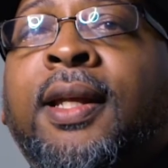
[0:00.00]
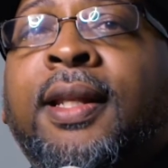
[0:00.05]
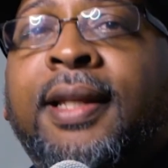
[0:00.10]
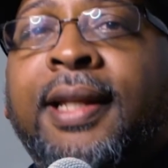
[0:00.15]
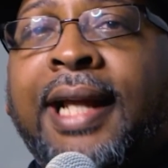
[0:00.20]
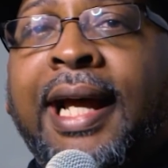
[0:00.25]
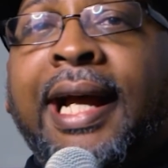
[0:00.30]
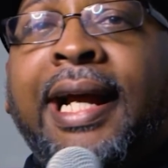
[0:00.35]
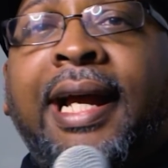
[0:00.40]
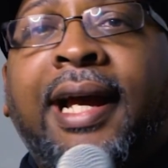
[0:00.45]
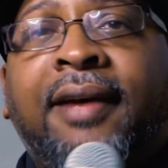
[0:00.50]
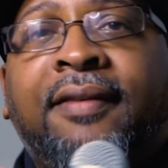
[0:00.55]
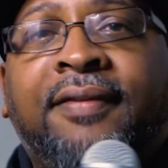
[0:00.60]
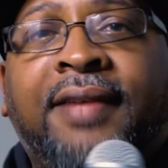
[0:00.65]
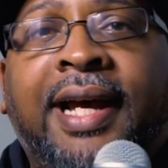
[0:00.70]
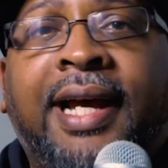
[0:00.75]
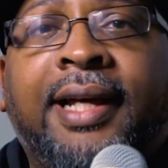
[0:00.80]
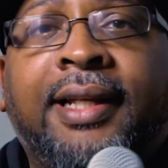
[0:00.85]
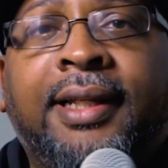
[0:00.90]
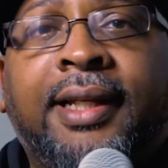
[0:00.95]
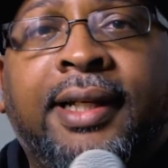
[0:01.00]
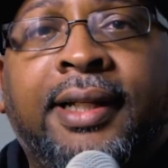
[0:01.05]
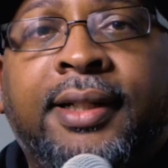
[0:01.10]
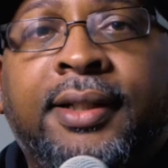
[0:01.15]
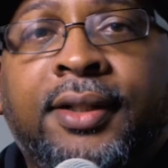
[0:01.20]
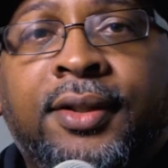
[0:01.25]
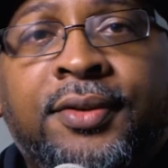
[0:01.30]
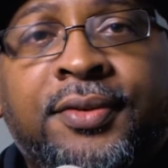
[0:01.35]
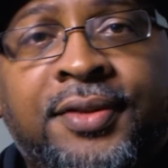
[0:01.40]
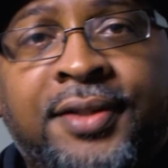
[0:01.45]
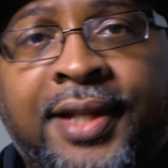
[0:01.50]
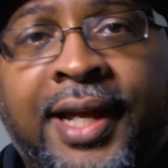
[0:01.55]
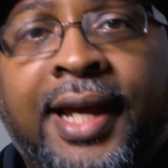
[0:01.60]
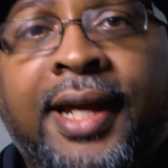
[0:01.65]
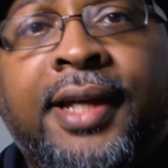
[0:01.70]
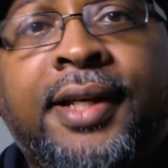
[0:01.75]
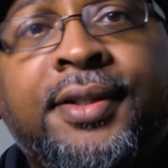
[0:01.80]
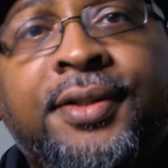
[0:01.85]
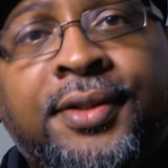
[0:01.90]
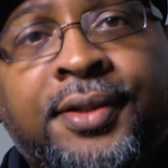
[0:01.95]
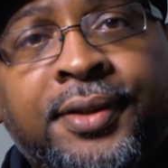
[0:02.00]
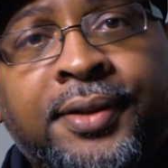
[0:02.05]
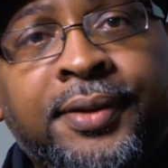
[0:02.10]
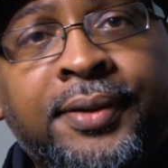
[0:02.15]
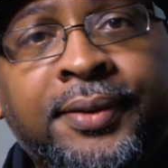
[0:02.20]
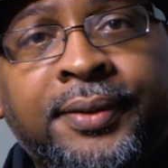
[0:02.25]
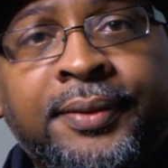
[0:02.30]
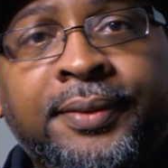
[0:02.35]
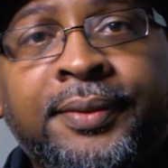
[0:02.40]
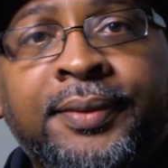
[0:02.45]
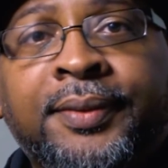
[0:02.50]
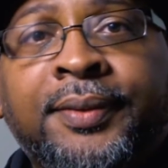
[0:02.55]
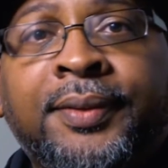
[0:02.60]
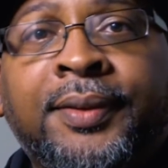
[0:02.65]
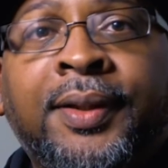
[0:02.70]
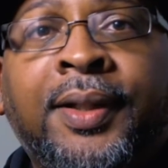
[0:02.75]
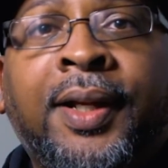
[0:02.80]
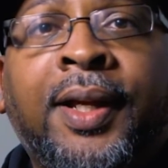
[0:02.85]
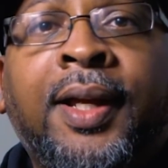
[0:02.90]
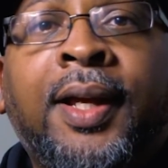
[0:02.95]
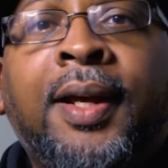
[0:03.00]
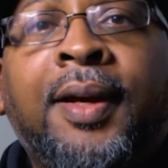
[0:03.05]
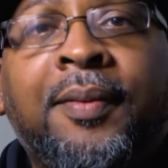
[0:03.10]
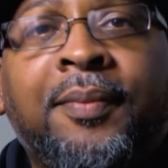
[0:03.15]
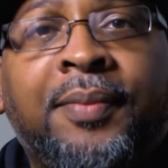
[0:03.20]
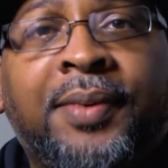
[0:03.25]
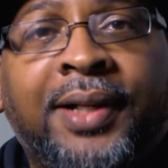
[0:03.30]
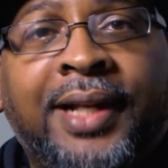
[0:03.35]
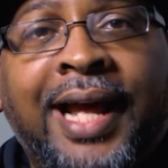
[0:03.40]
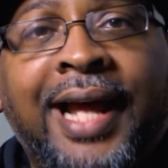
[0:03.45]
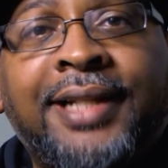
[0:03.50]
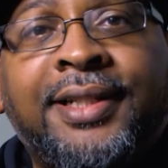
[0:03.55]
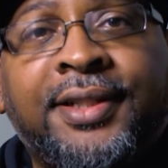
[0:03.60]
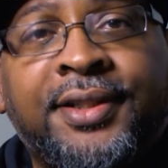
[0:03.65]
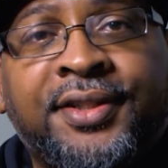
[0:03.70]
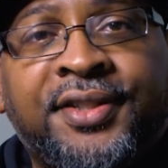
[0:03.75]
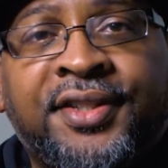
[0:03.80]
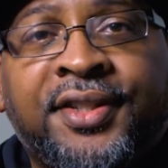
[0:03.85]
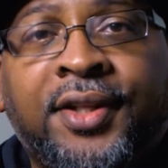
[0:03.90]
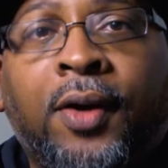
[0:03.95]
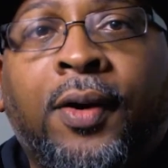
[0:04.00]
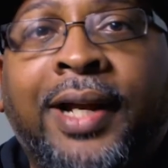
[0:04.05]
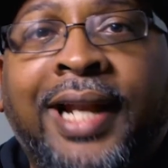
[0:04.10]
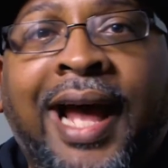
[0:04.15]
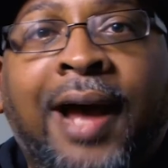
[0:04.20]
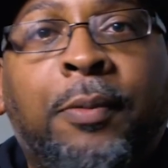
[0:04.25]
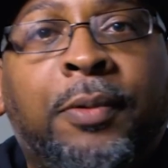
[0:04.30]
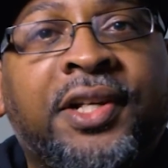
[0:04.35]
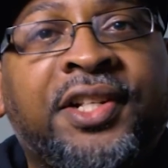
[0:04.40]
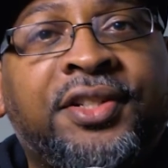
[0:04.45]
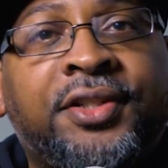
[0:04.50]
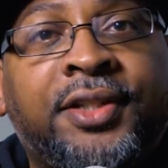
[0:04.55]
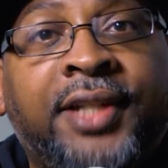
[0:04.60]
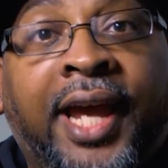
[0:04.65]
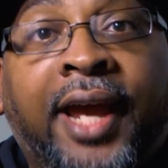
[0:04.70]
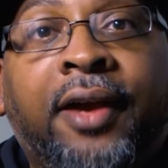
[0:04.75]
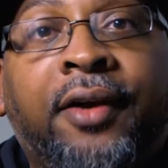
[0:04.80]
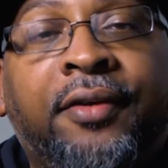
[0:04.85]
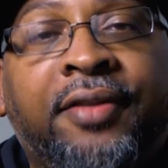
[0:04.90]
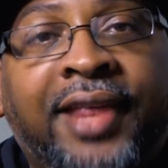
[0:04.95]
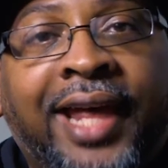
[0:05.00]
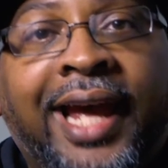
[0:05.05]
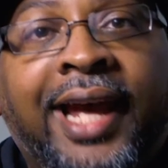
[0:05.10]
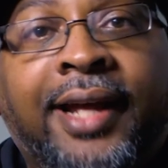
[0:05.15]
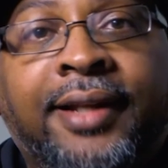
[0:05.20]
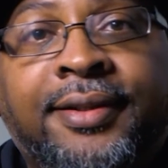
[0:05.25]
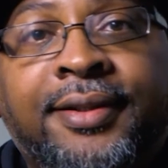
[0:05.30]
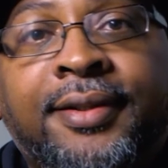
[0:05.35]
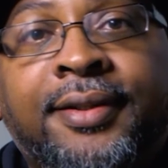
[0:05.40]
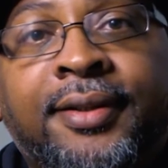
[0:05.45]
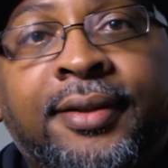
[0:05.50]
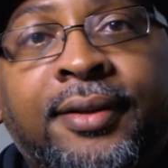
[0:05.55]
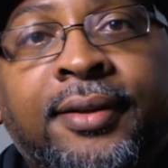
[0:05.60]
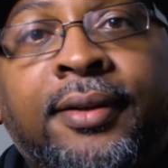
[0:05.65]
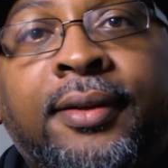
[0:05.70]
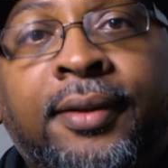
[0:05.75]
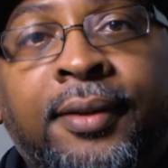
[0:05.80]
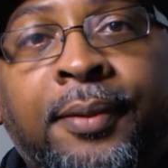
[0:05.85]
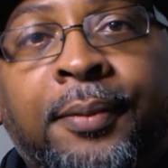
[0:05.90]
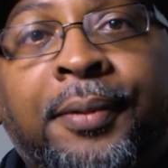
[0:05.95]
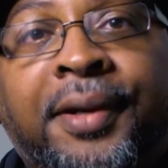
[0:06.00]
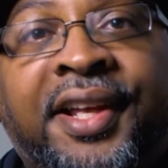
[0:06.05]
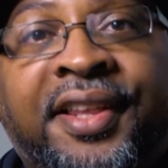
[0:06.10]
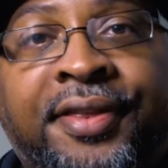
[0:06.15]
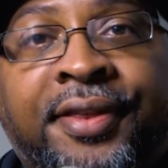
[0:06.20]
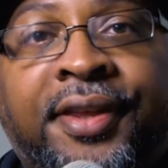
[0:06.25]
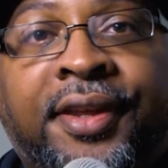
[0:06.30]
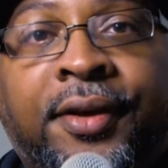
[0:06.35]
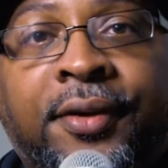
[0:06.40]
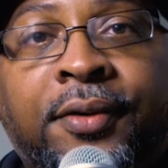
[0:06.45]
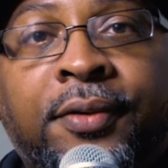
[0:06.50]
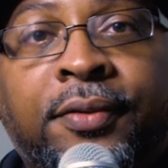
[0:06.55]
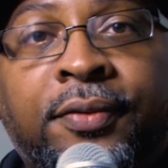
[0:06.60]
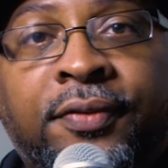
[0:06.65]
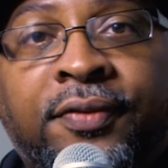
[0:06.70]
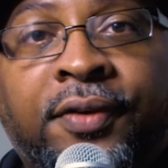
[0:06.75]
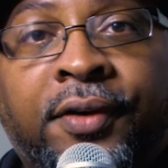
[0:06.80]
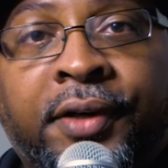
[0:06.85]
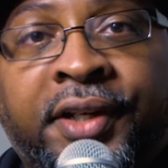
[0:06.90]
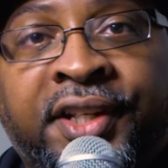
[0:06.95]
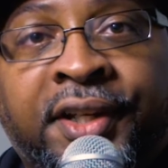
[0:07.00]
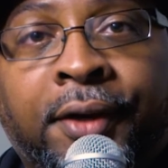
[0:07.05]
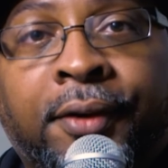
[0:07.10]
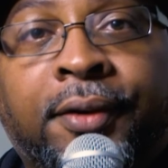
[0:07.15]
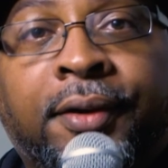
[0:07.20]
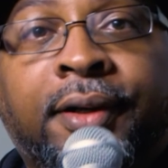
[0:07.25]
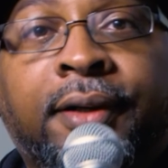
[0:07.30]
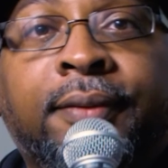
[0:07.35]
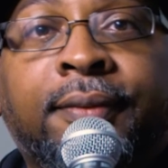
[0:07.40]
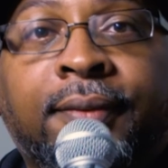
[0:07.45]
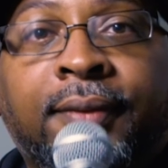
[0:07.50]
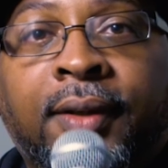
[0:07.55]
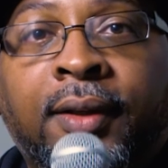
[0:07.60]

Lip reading: that I got violated on stage. But I just thought I would share that with you for your